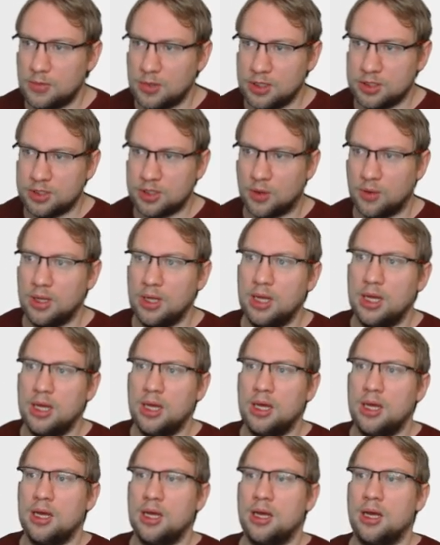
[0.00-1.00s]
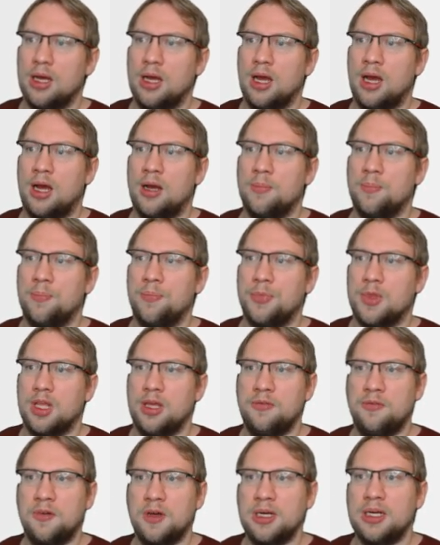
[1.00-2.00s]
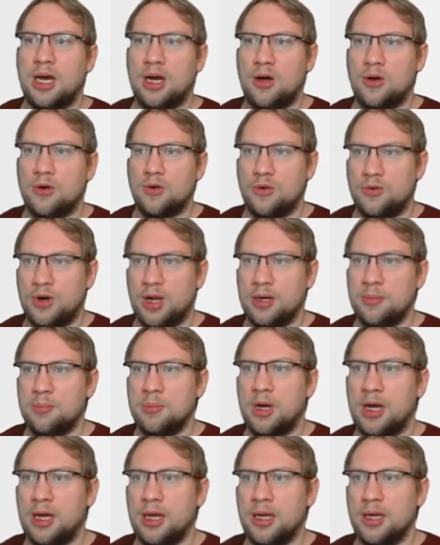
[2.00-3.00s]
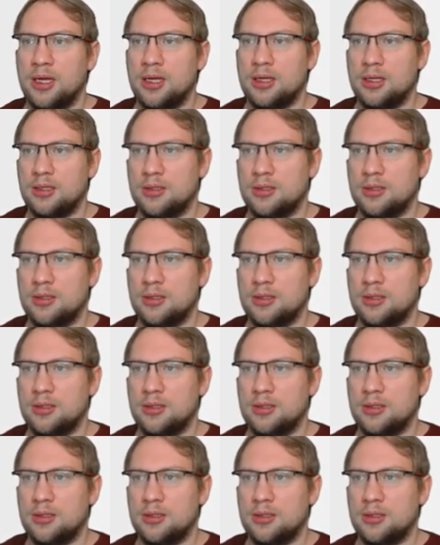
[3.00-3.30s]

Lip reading: So if I now run my